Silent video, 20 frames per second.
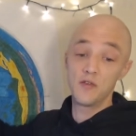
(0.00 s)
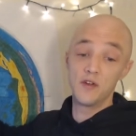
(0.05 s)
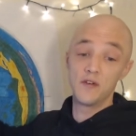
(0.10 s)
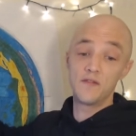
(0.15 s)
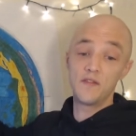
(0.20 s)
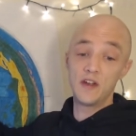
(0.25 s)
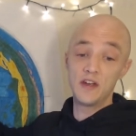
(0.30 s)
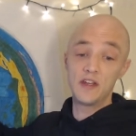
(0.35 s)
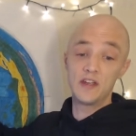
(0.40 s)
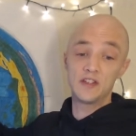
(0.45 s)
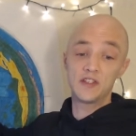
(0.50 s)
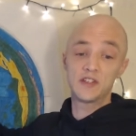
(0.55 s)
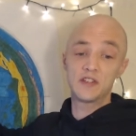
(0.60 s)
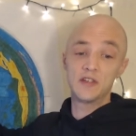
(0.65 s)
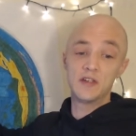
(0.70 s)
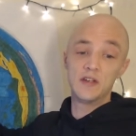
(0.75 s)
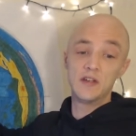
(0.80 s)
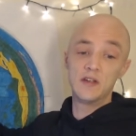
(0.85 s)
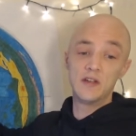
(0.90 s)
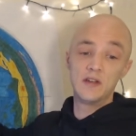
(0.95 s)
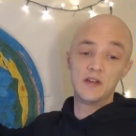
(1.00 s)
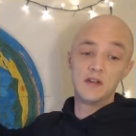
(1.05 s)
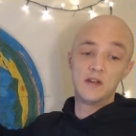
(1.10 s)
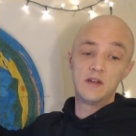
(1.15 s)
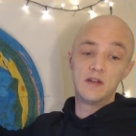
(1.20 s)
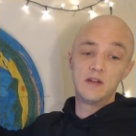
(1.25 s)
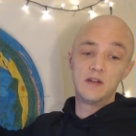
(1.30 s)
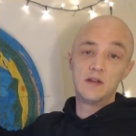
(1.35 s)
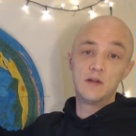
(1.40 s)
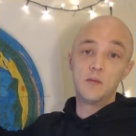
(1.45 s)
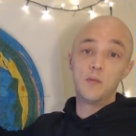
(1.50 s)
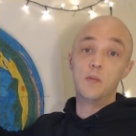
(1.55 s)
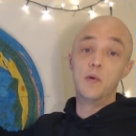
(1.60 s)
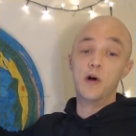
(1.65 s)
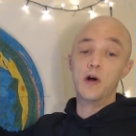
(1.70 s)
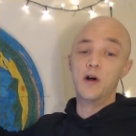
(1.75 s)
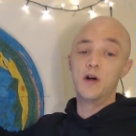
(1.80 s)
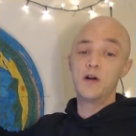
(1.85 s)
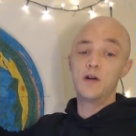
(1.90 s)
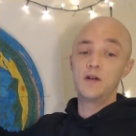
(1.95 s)
not finished.
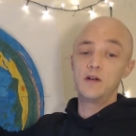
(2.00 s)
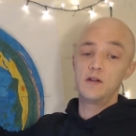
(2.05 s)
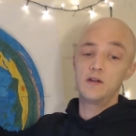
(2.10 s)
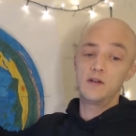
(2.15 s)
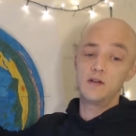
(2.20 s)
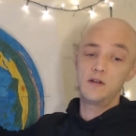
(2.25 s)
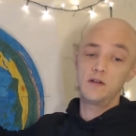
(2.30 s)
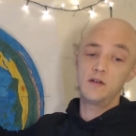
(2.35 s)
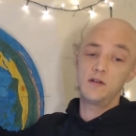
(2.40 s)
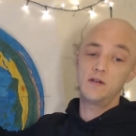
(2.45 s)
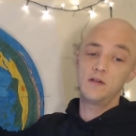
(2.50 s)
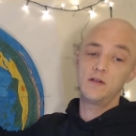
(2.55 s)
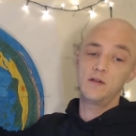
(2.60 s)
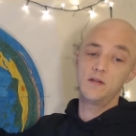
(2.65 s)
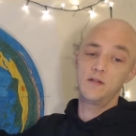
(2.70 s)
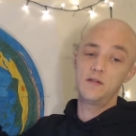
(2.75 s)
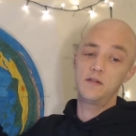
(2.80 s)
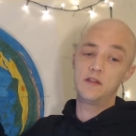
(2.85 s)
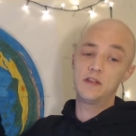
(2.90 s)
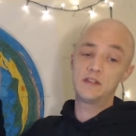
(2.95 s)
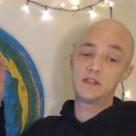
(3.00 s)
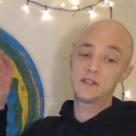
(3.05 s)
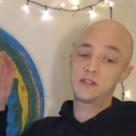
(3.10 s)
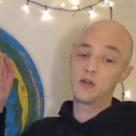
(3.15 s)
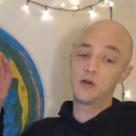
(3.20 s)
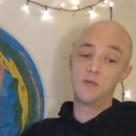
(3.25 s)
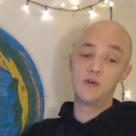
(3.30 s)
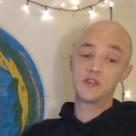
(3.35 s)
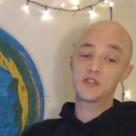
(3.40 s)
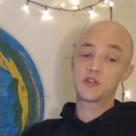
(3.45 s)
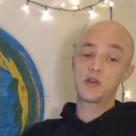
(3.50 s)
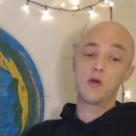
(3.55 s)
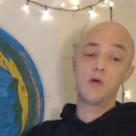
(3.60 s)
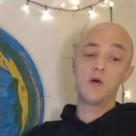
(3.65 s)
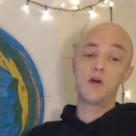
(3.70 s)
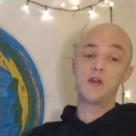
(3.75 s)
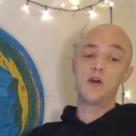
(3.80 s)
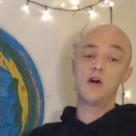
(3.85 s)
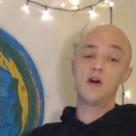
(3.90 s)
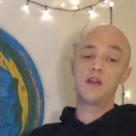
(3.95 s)
But there's so much
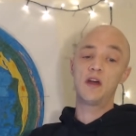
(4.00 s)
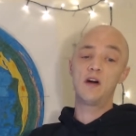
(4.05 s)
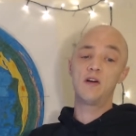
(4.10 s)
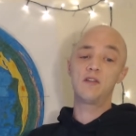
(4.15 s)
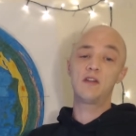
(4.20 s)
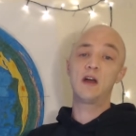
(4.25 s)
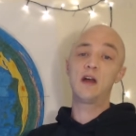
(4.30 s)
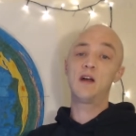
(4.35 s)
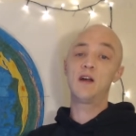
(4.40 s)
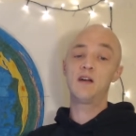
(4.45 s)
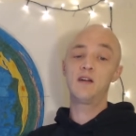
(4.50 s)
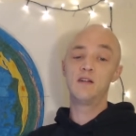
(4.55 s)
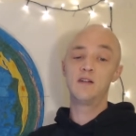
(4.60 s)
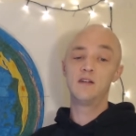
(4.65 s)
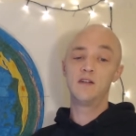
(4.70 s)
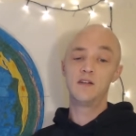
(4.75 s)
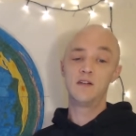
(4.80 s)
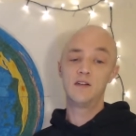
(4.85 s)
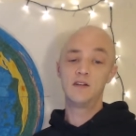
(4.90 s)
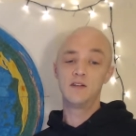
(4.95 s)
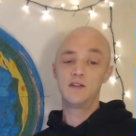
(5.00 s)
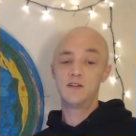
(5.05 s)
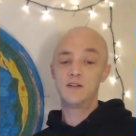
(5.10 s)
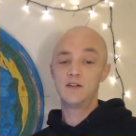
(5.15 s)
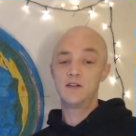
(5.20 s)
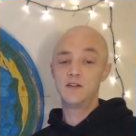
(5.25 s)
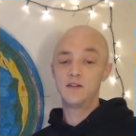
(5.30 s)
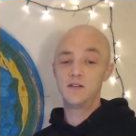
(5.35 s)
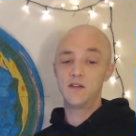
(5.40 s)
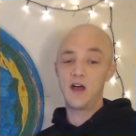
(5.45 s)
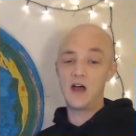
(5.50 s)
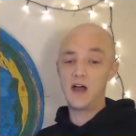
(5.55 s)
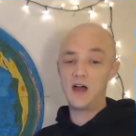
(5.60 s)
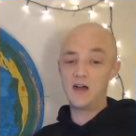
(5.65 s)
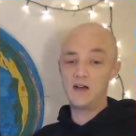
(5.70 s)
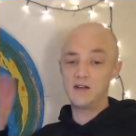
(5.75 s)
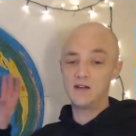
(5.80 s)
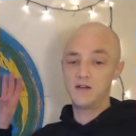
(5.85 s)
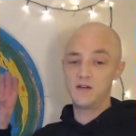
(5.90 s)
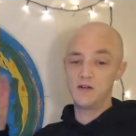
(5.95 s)
going on out there that,